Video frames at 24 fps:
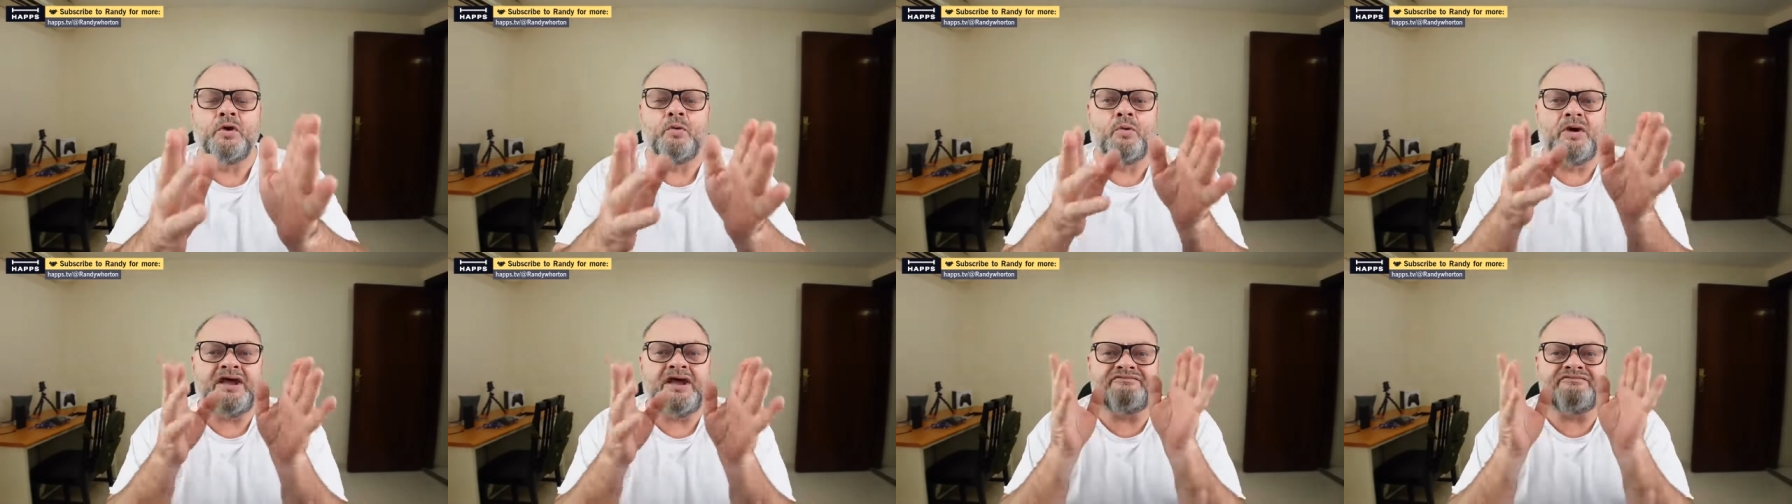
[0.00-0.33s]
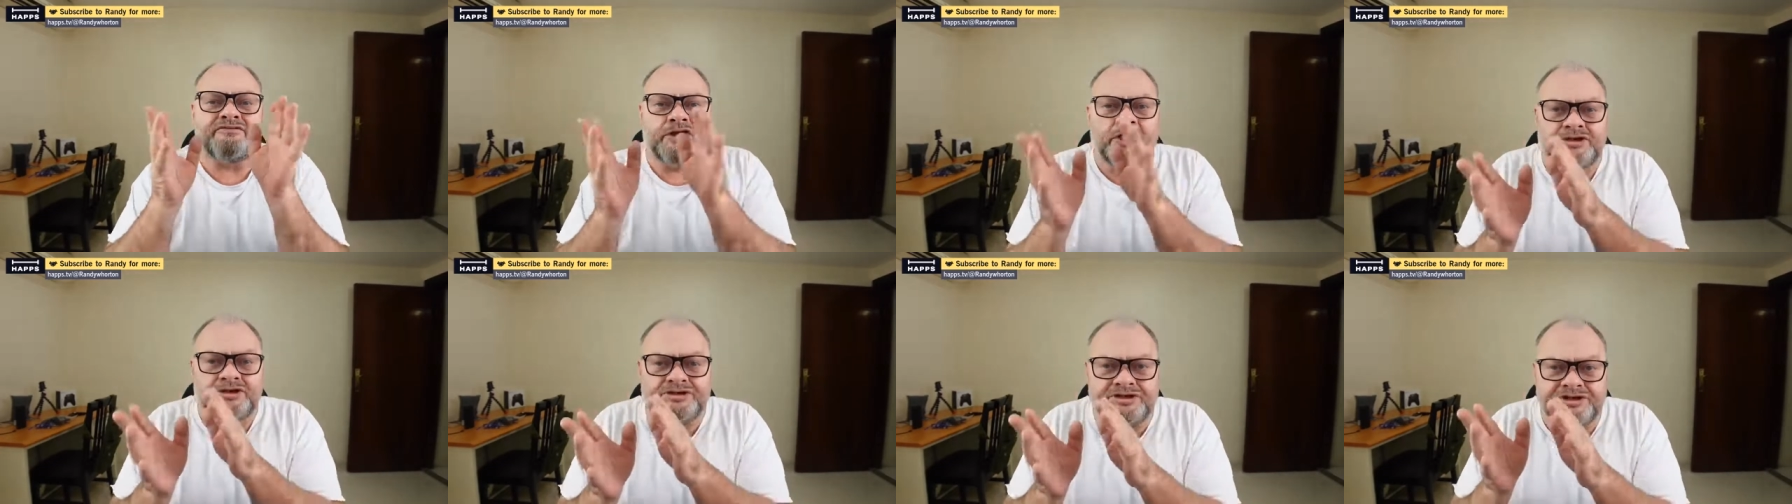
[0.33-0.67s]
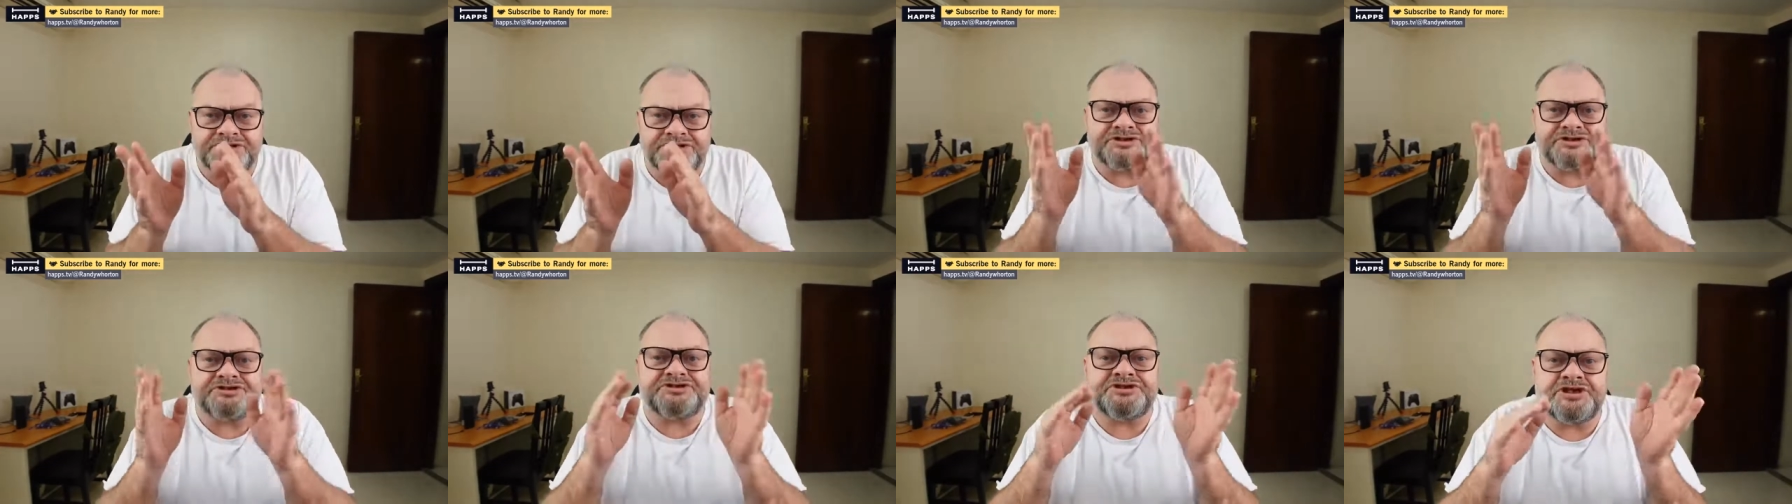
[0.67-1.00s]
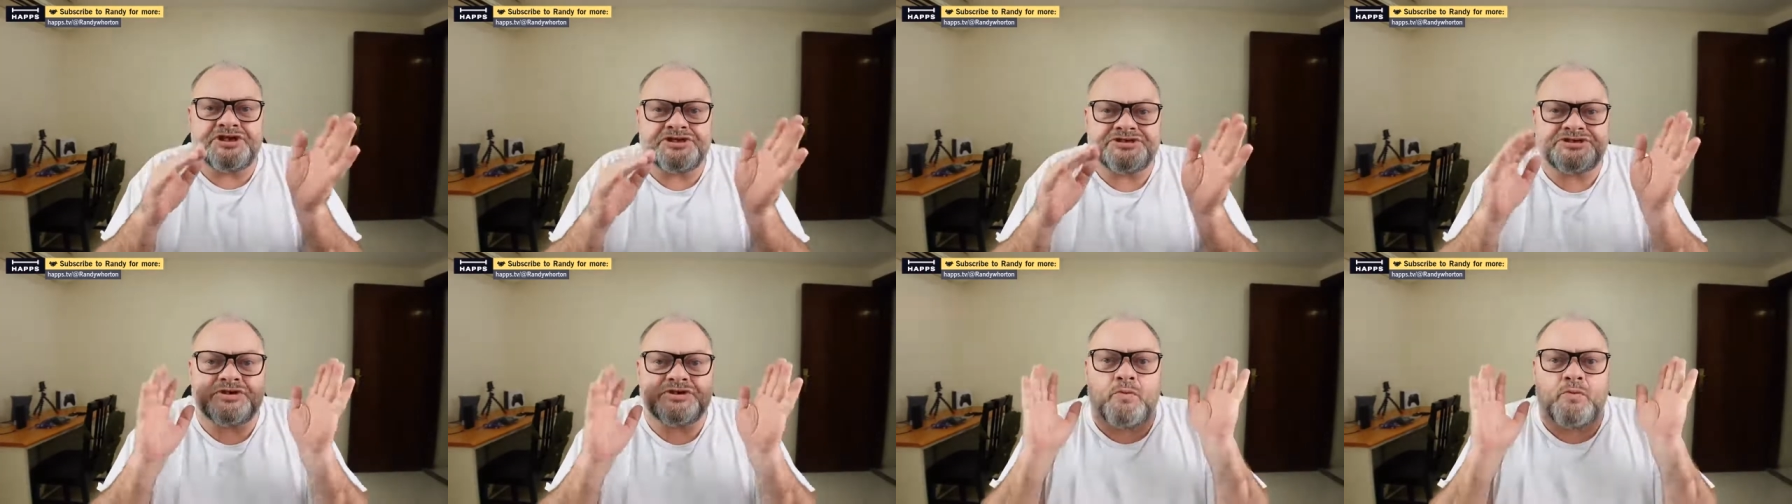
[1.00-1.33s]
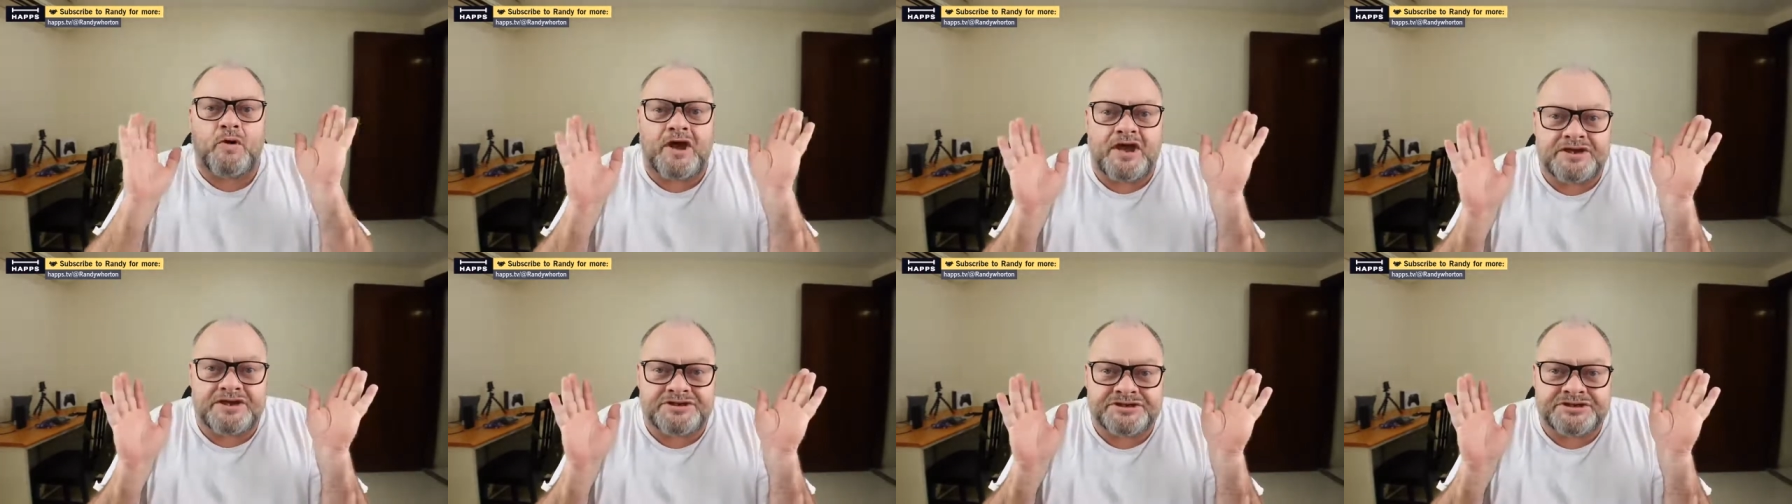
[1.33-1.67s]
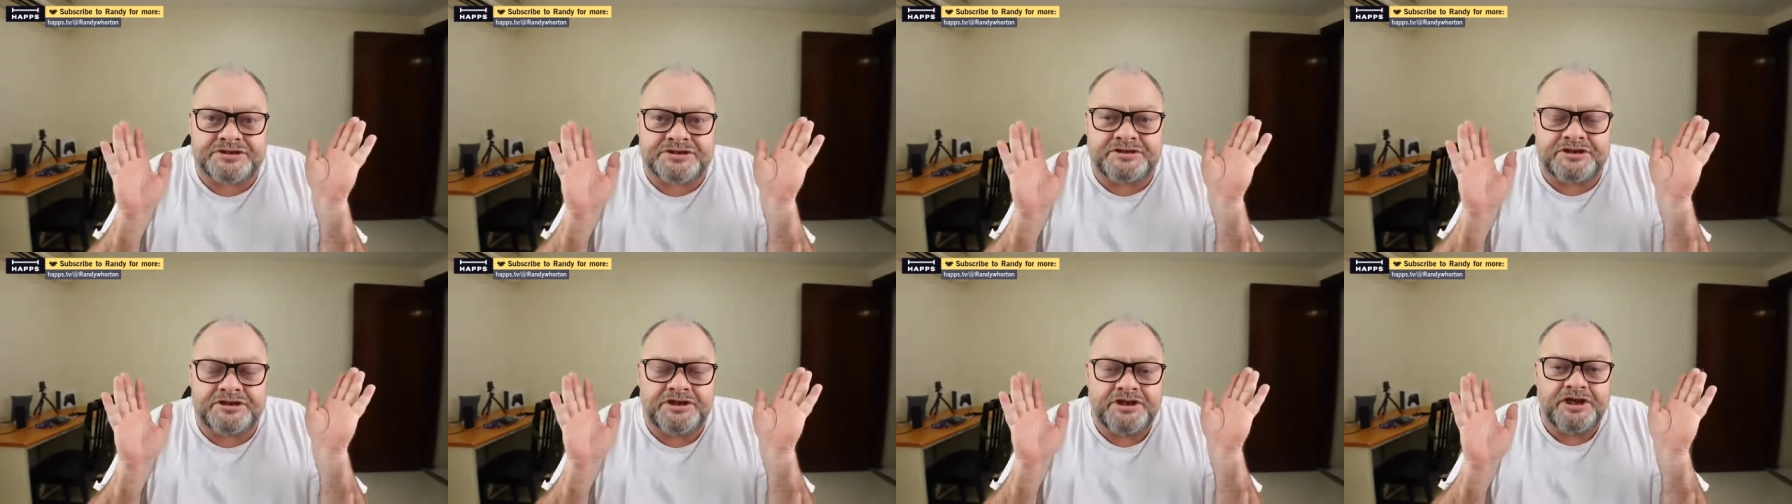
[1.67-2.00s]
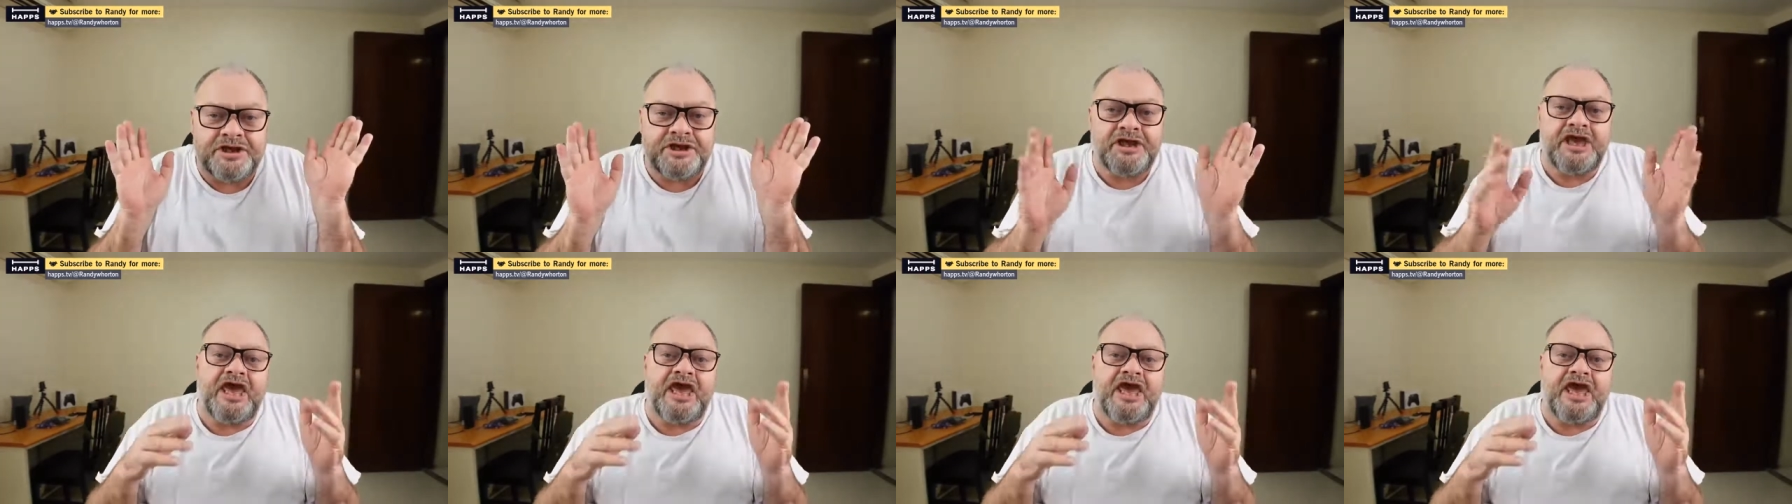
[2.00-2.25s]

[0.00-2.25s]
we've looked at the situation